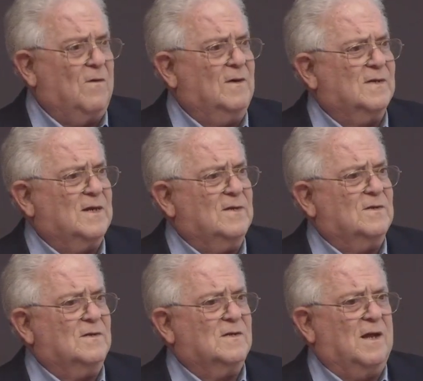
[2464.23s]

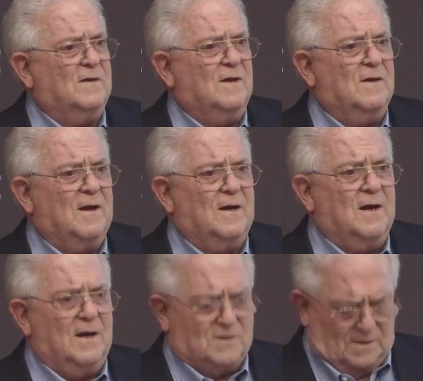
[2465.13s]
organizations like the United
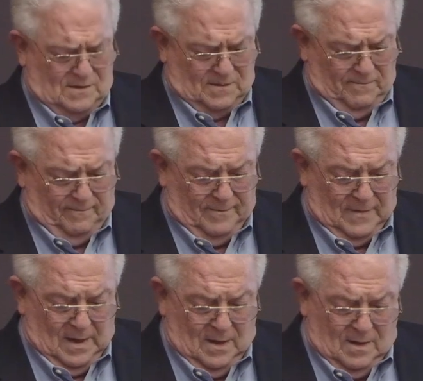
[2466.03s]
Nations,
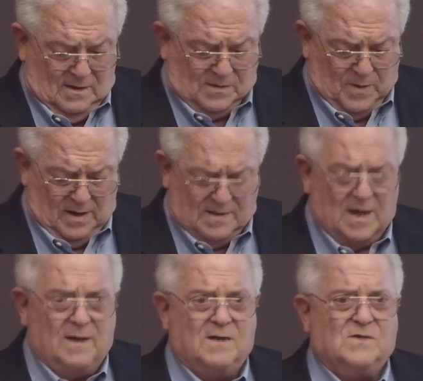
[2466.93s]
the
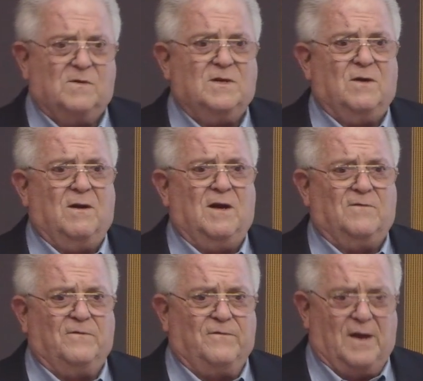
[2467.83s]
spontaneous return
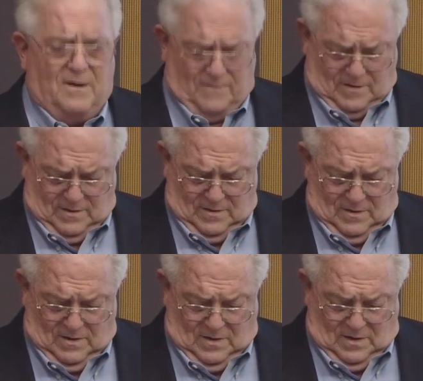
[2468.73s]
of a favor
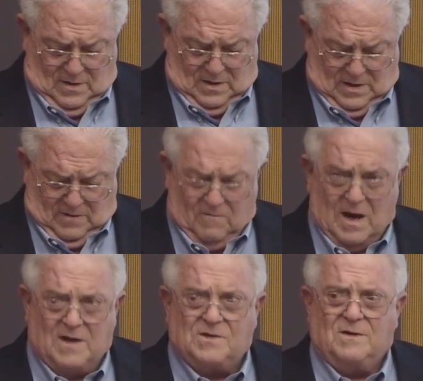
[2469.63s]
a
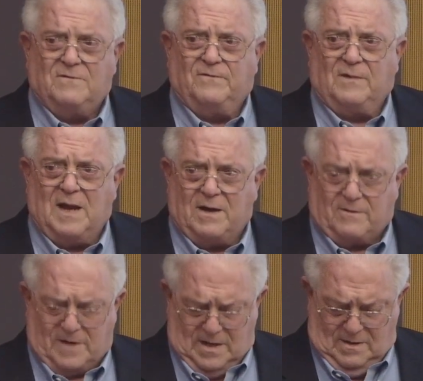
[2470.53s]
ration of
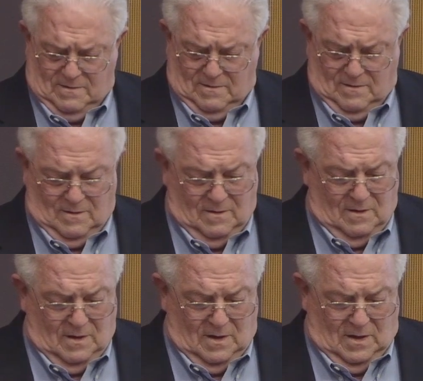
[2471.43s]
flattery,
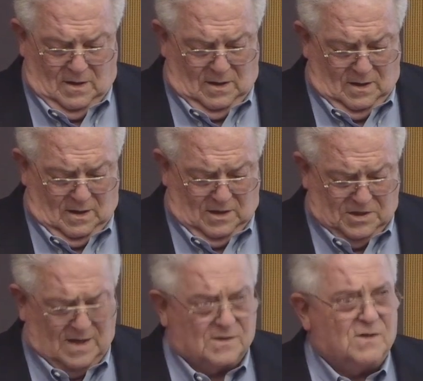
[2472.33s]
a
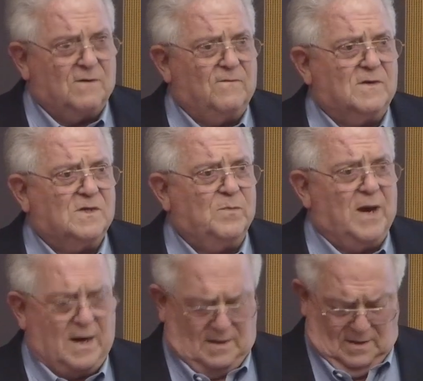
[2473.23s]
gesture of
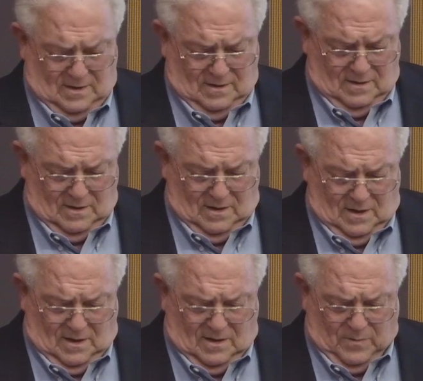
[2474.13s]
respect,
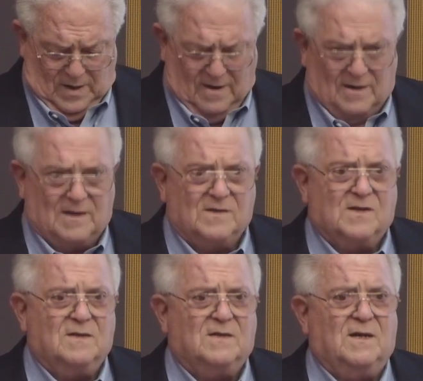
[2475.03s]
an apparently
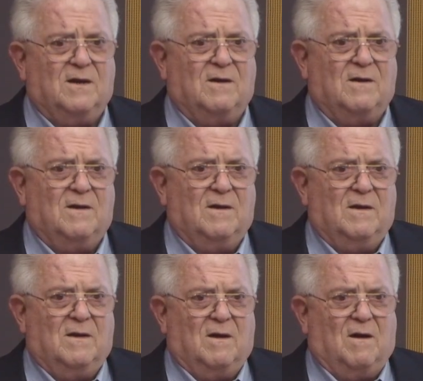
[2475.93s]
sincere
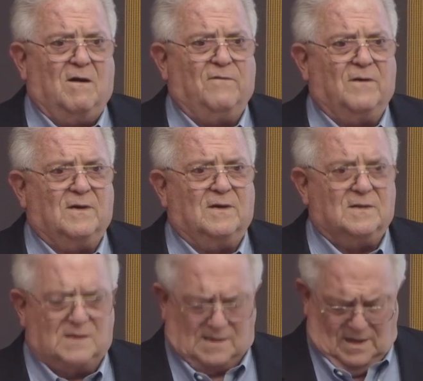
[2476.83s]
offer to
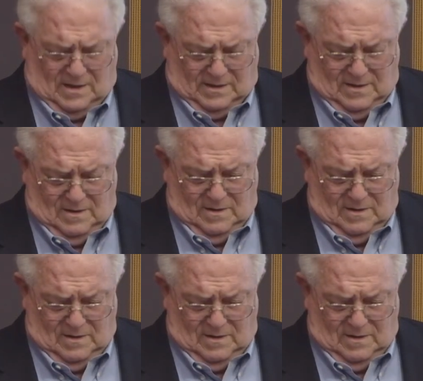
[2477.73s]
consult,